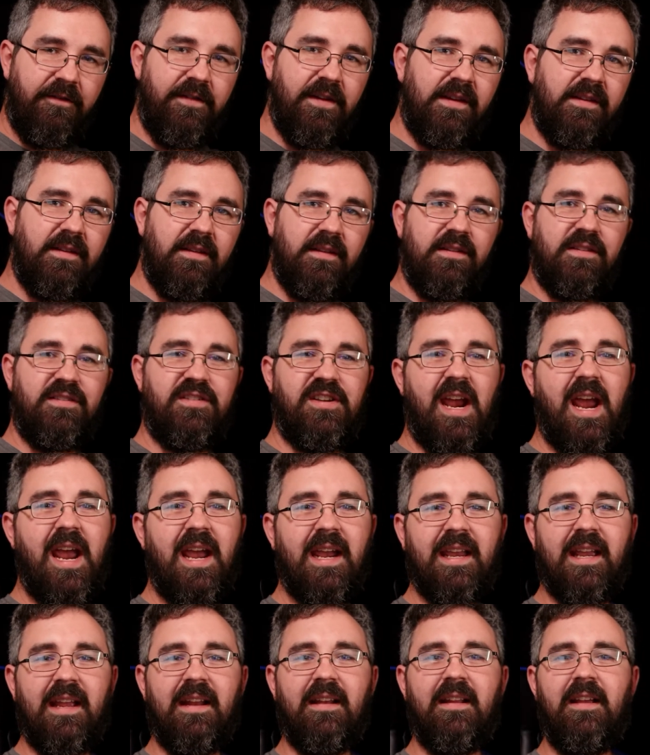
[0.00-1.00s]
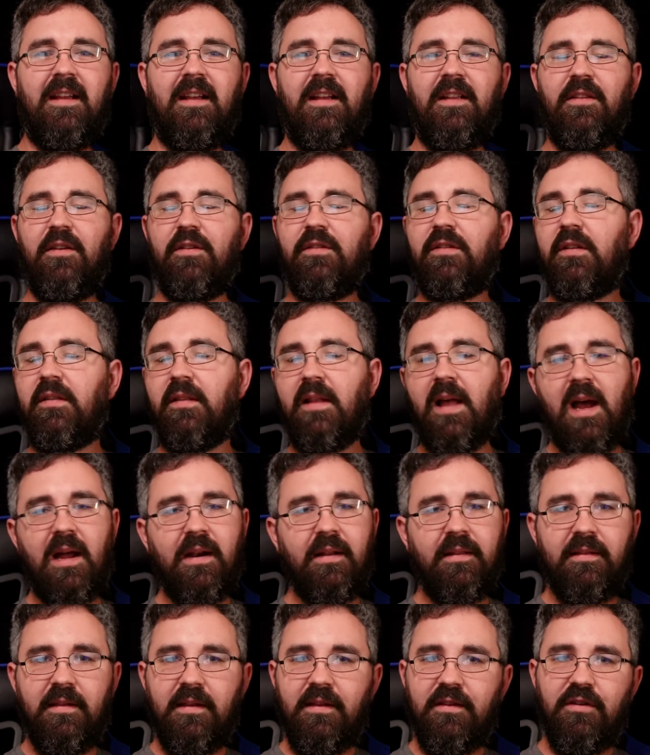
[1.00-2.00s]
fix his jacket. There's a lot
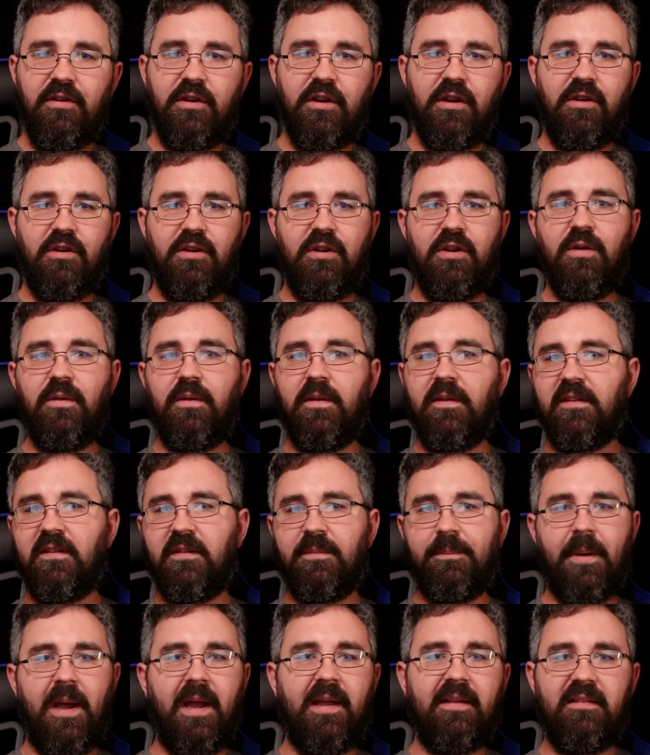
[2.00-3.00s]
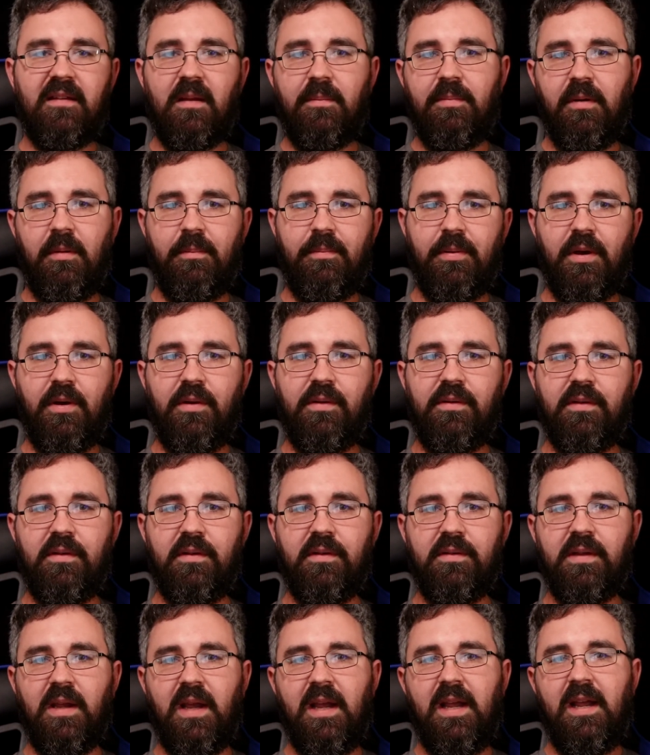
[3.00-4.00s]
of things you can do to spice up your
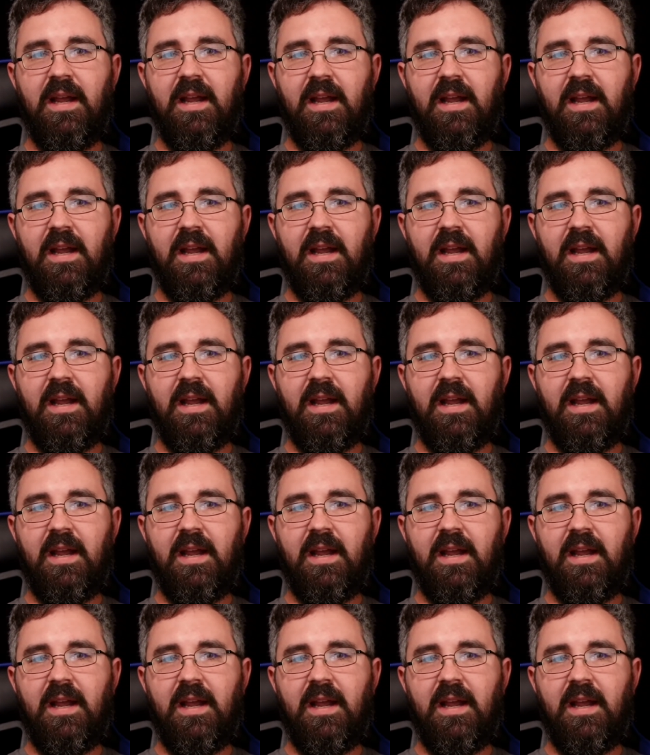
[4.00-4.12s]
poses.